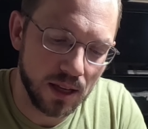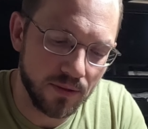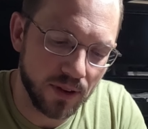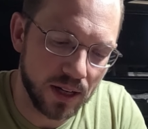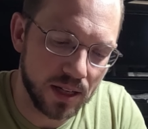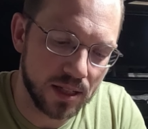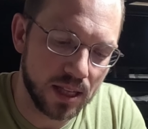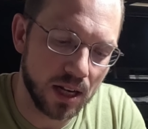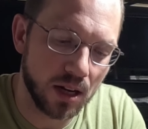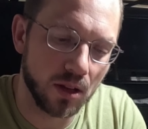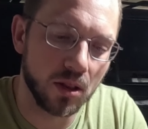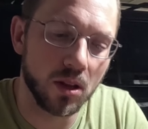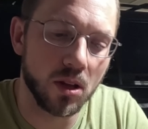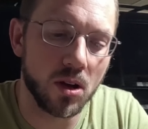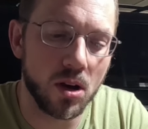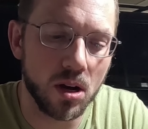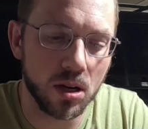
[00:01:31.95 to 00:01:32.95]
If I just get a
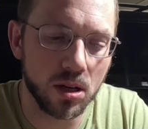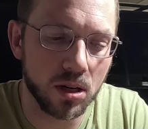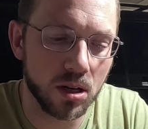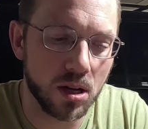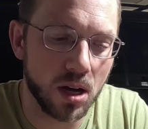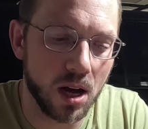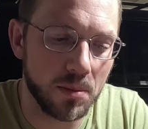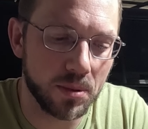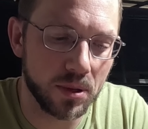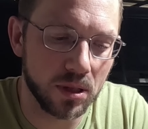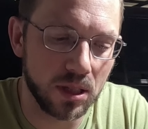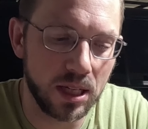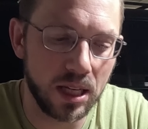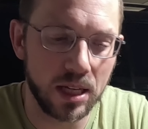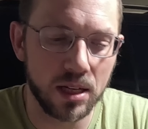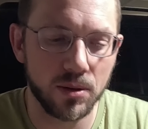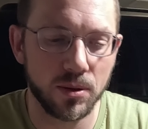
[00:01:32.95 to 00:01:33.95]
longer copper
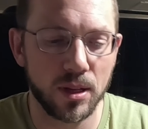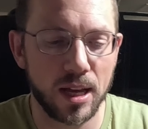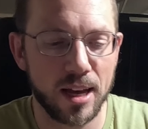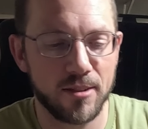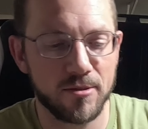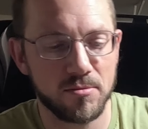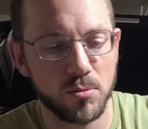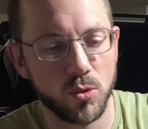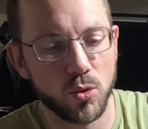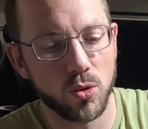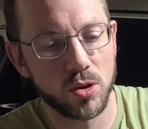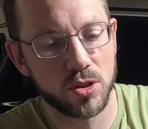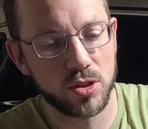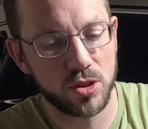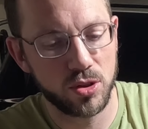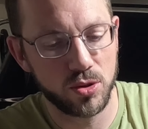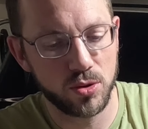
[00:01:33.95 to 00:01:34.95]
lead, it will have
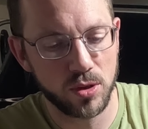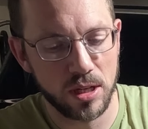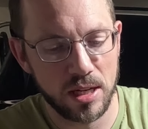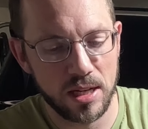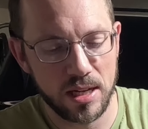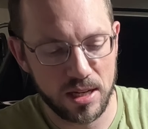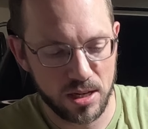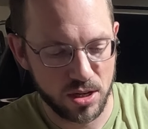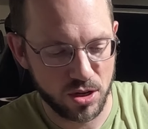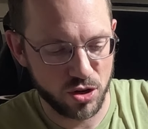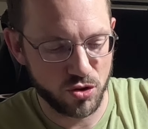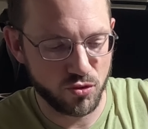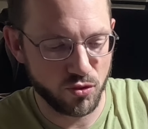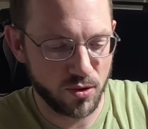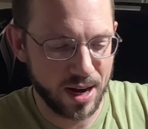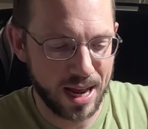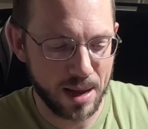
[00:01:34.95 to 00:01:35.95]
more to
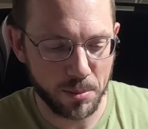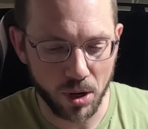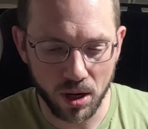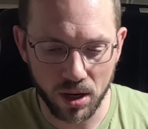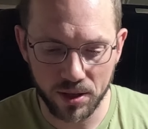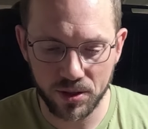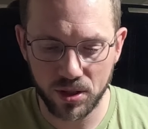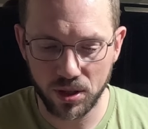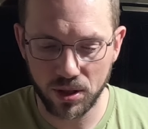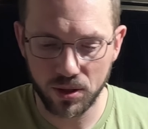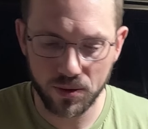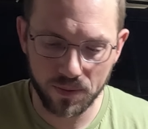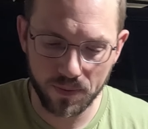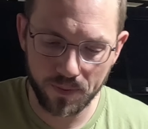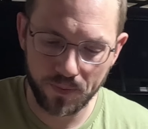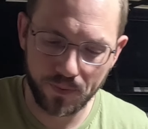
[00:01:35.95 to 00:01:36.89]
grab onto.